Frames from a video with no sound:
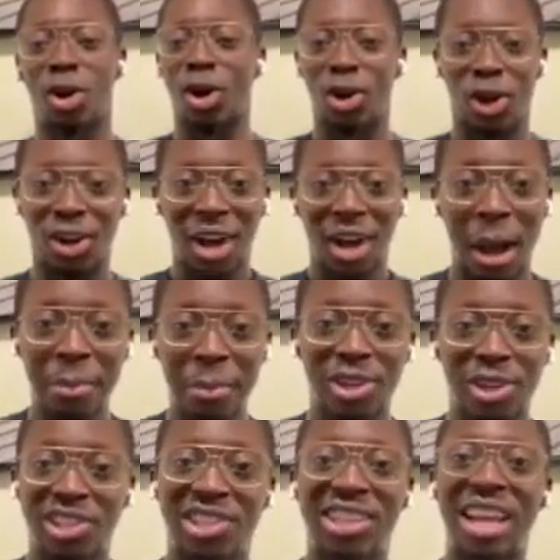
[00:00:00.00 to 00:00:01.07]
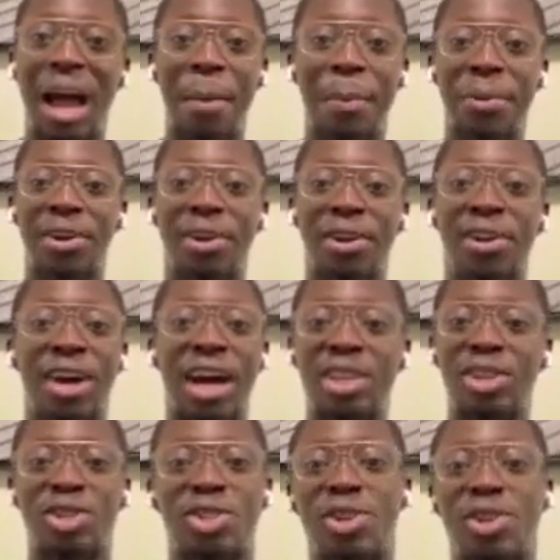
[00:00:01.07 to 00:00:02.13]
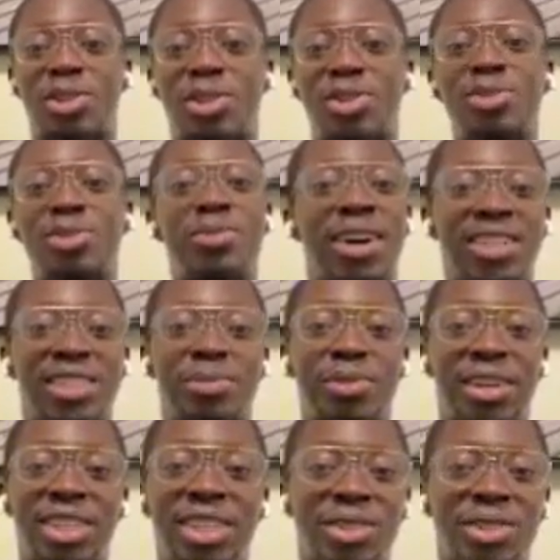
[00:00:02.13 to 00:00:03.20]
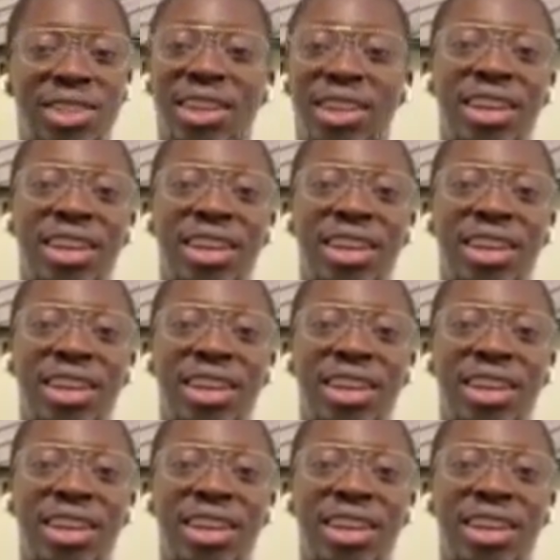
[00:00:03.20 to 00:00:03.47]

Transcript: No. I'm just yapping a lot. I just talk too much, but that's